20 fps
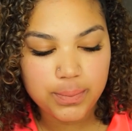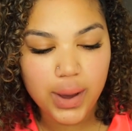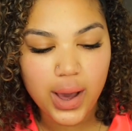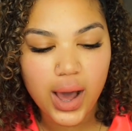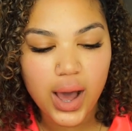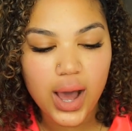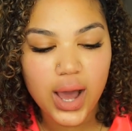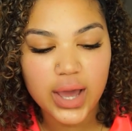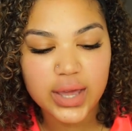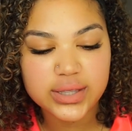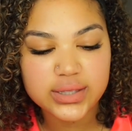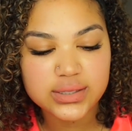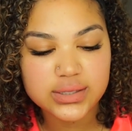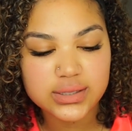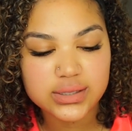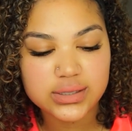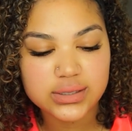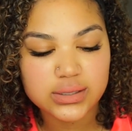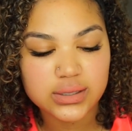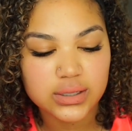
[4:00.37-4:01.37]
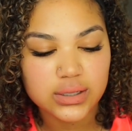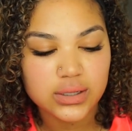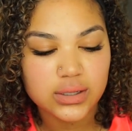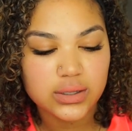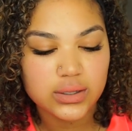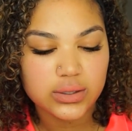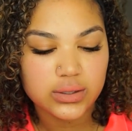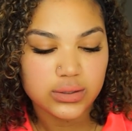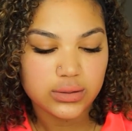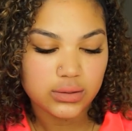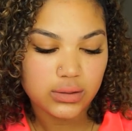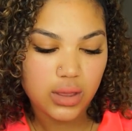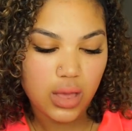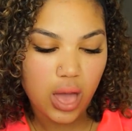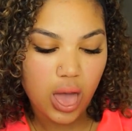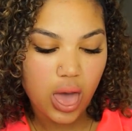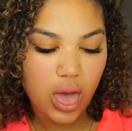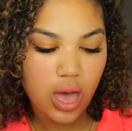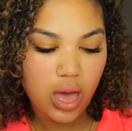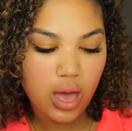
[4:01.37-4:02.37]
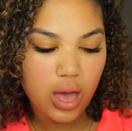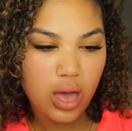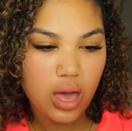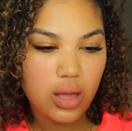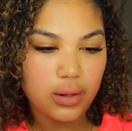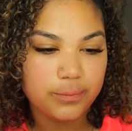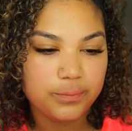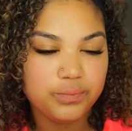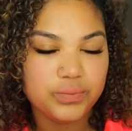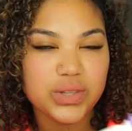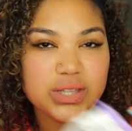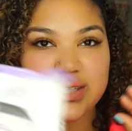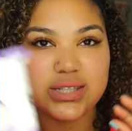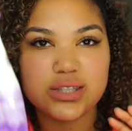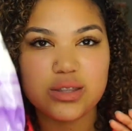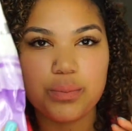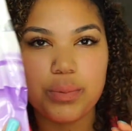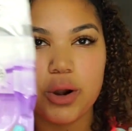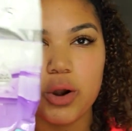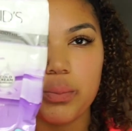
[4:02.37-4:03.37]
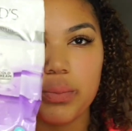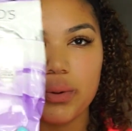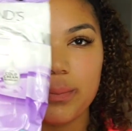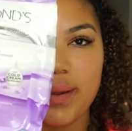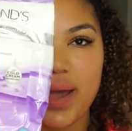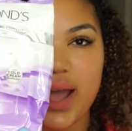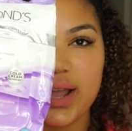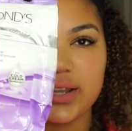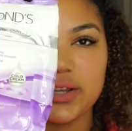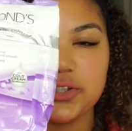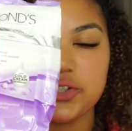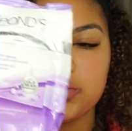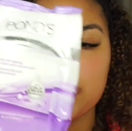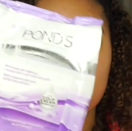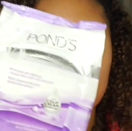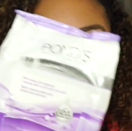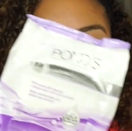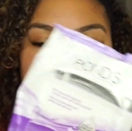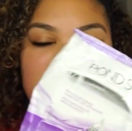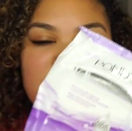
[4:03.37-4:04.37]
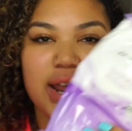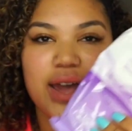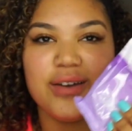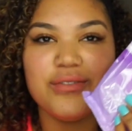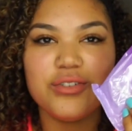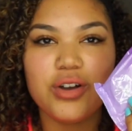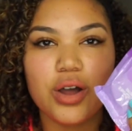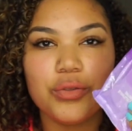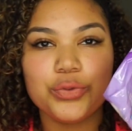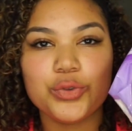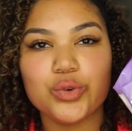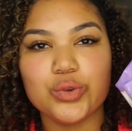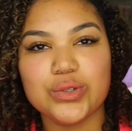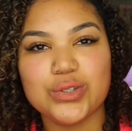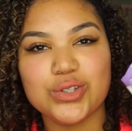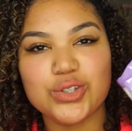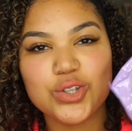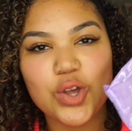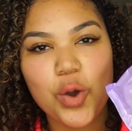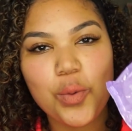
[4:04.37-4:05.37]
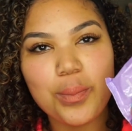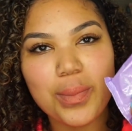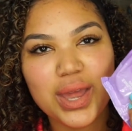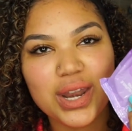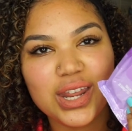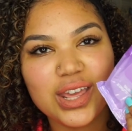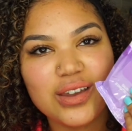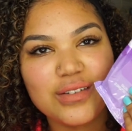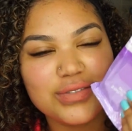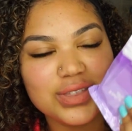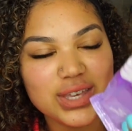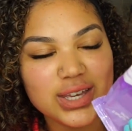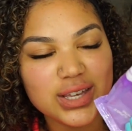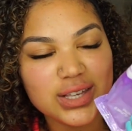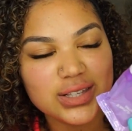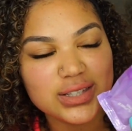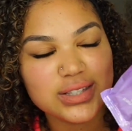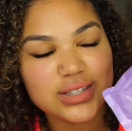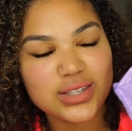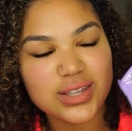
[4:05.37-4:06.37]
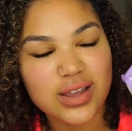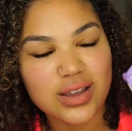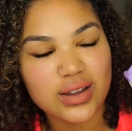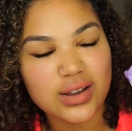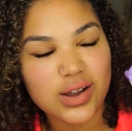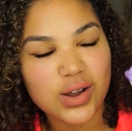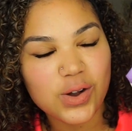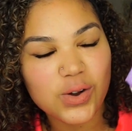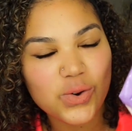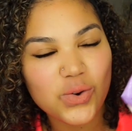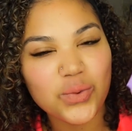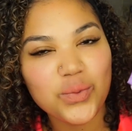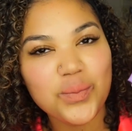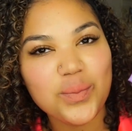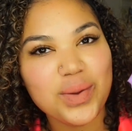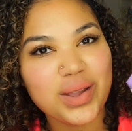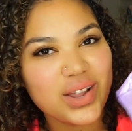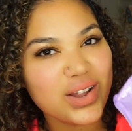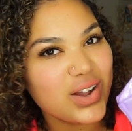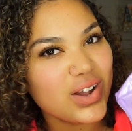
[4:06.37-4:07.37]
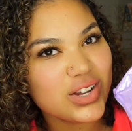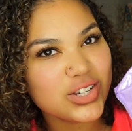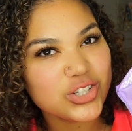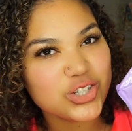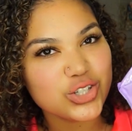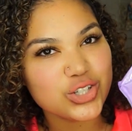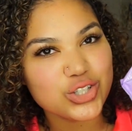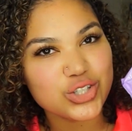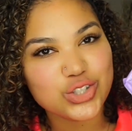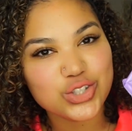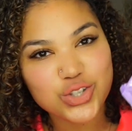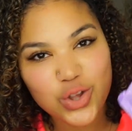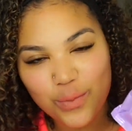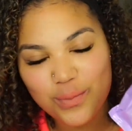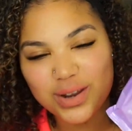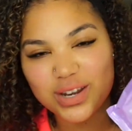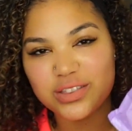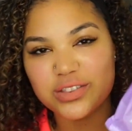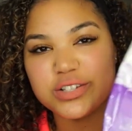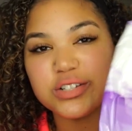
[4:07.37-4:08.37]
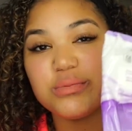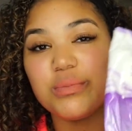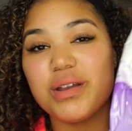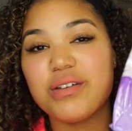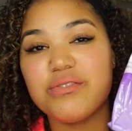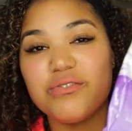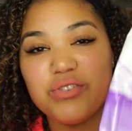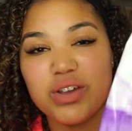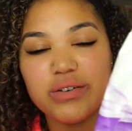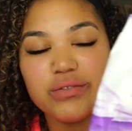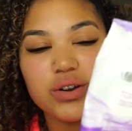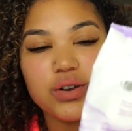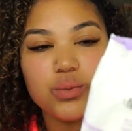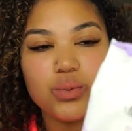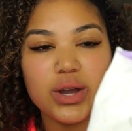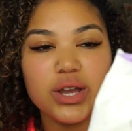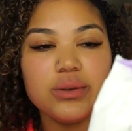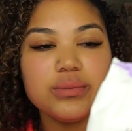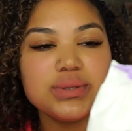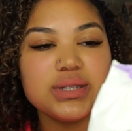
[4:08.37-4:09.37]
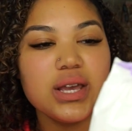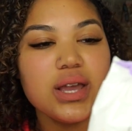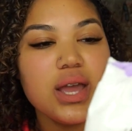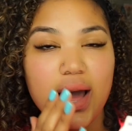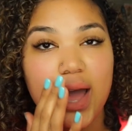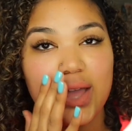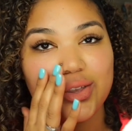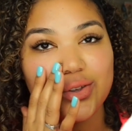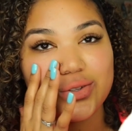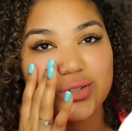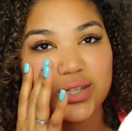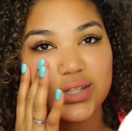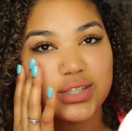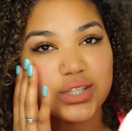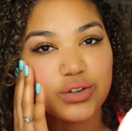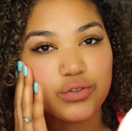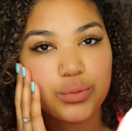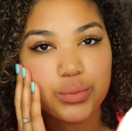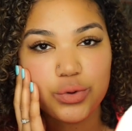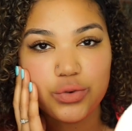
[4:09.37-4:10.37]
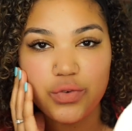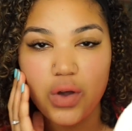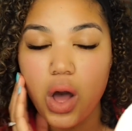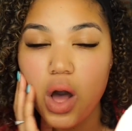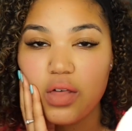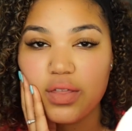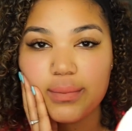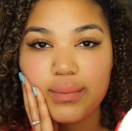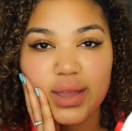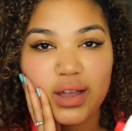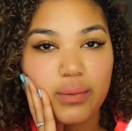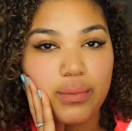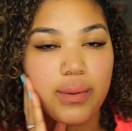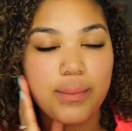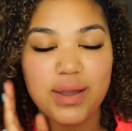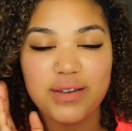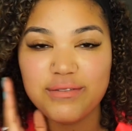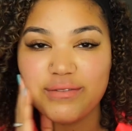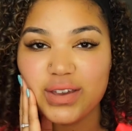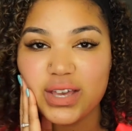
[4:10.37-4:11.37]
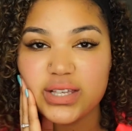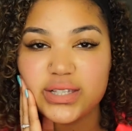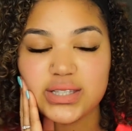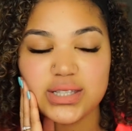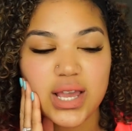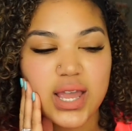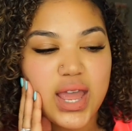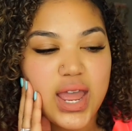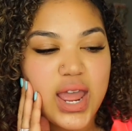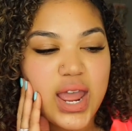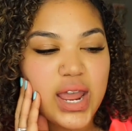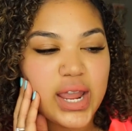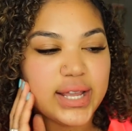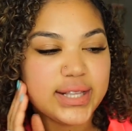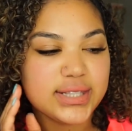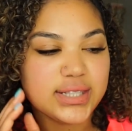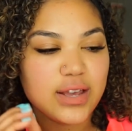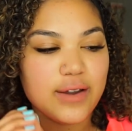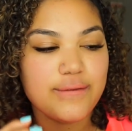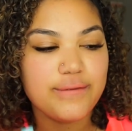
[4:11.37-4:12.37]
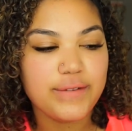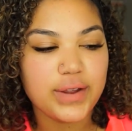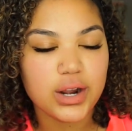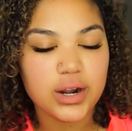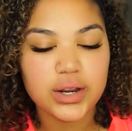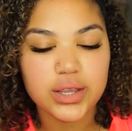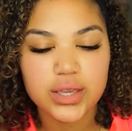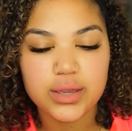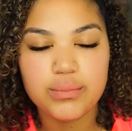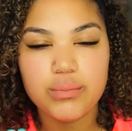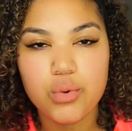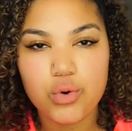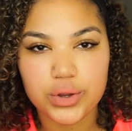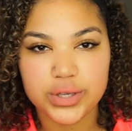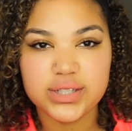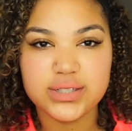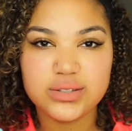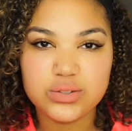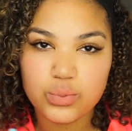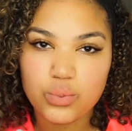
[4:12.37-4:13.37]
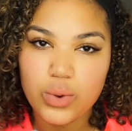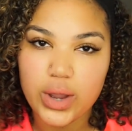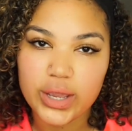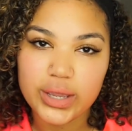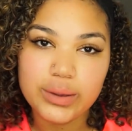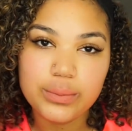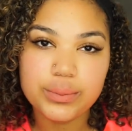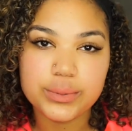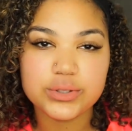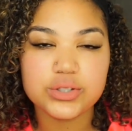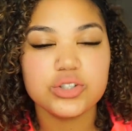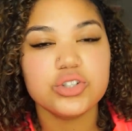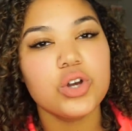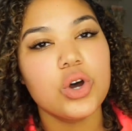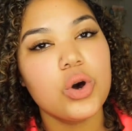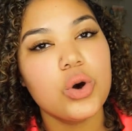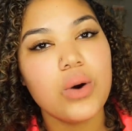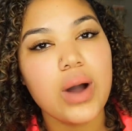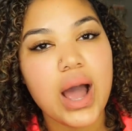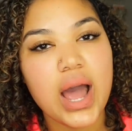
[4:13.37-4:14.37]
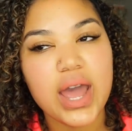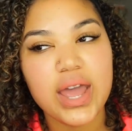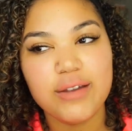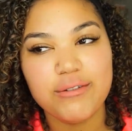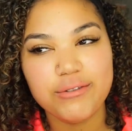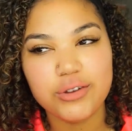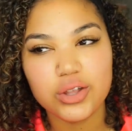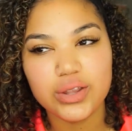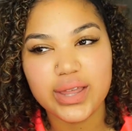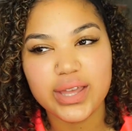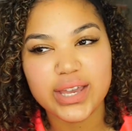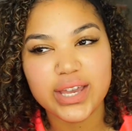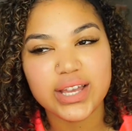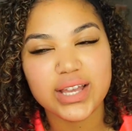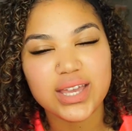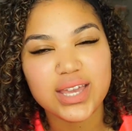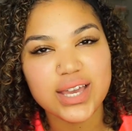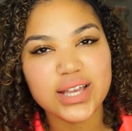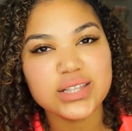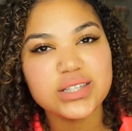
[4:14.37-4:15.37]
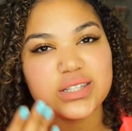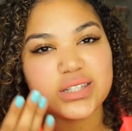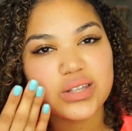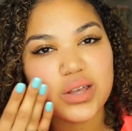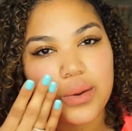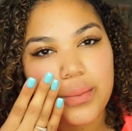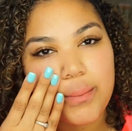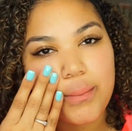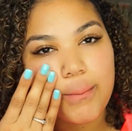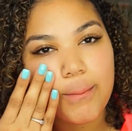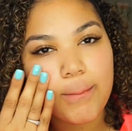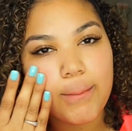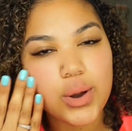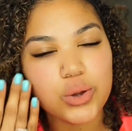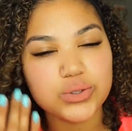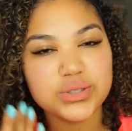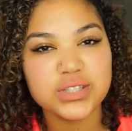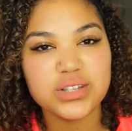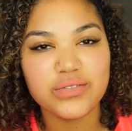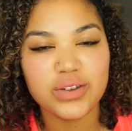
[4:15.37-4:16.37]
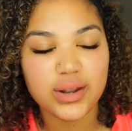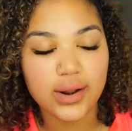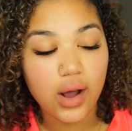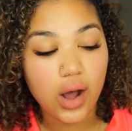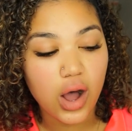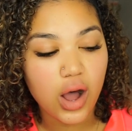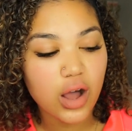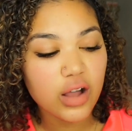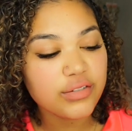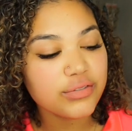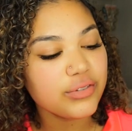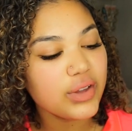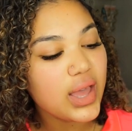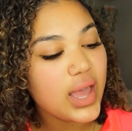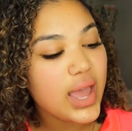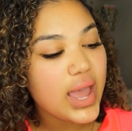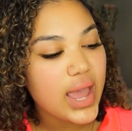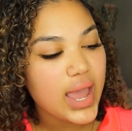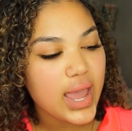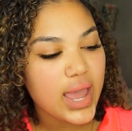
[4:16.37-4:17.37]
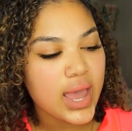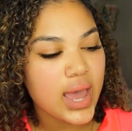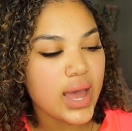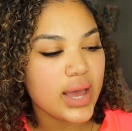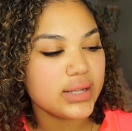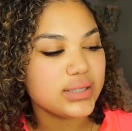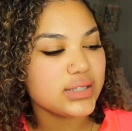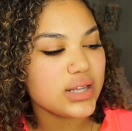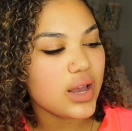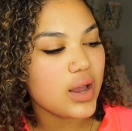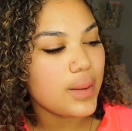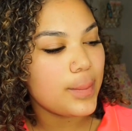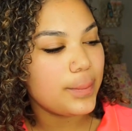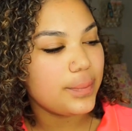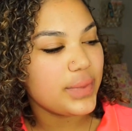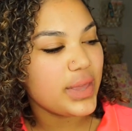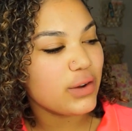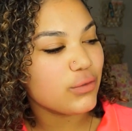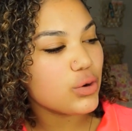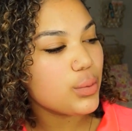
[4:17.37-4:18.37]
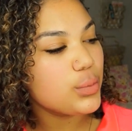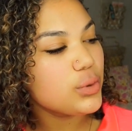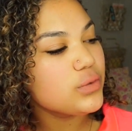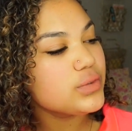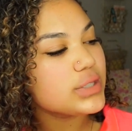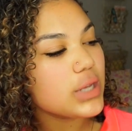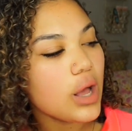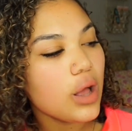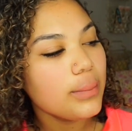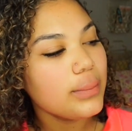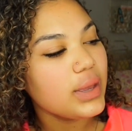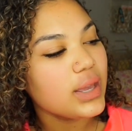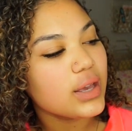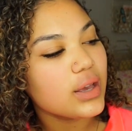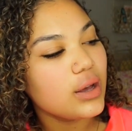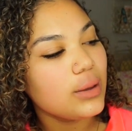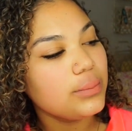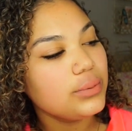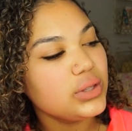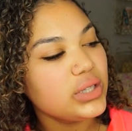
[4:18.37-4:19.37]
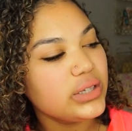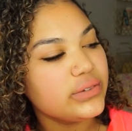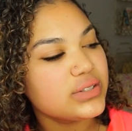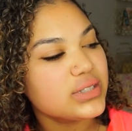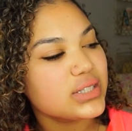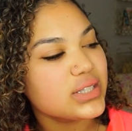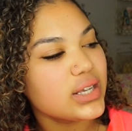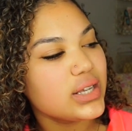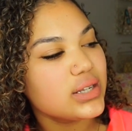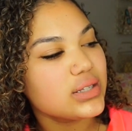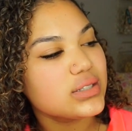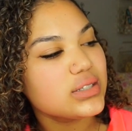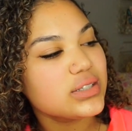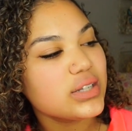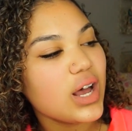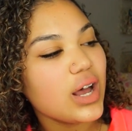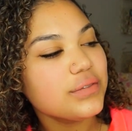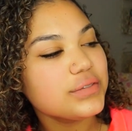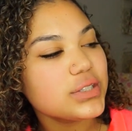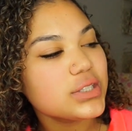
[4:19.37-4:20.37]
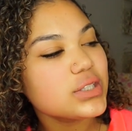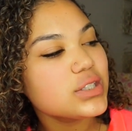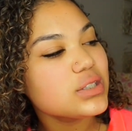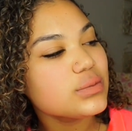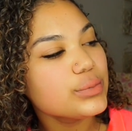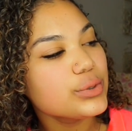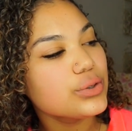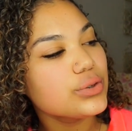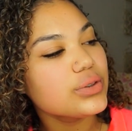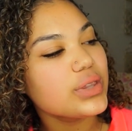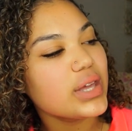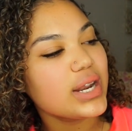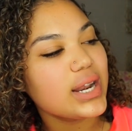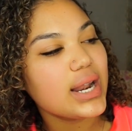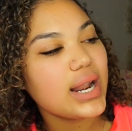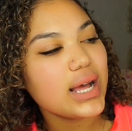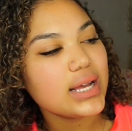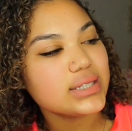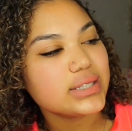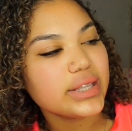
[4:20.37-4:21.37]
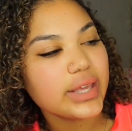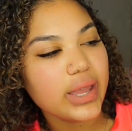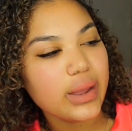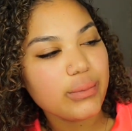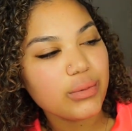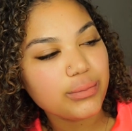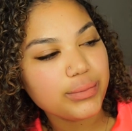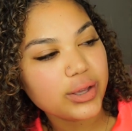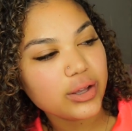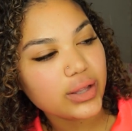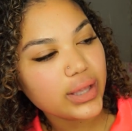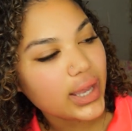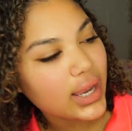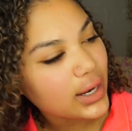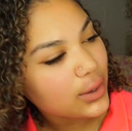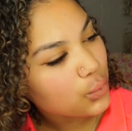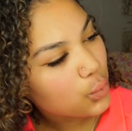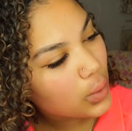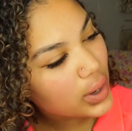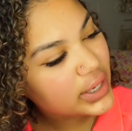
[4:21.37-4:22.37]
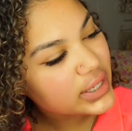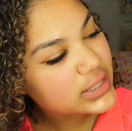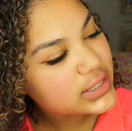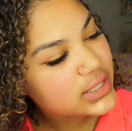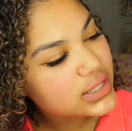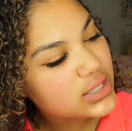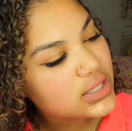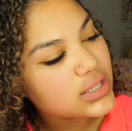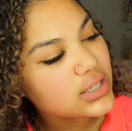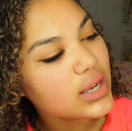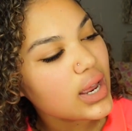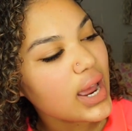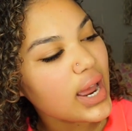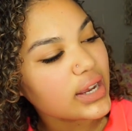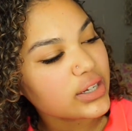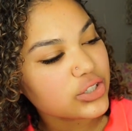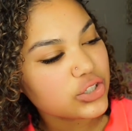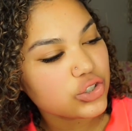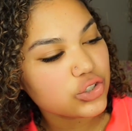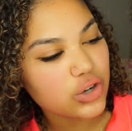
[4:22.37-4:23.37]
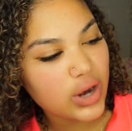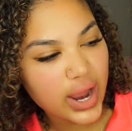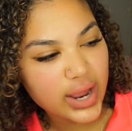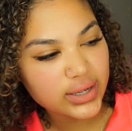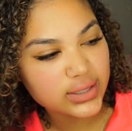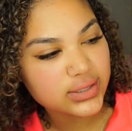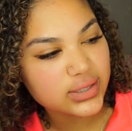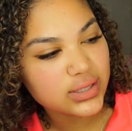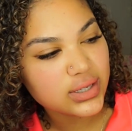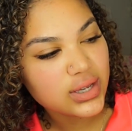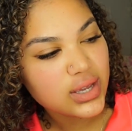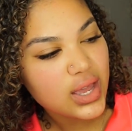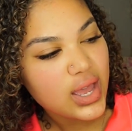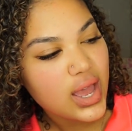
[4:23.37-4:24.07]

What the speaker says: Pond's, it's the purple package ones, and I've gone through so many of these. Oh my gosh, so many. These are my favorite wipes. I use it to remove all the makeup on my face. It's a very moist wipe, so I feel like it gets most of it off, and it removes all makeup, leaves skin soft and smooth, and it has chamomile and white tea extract.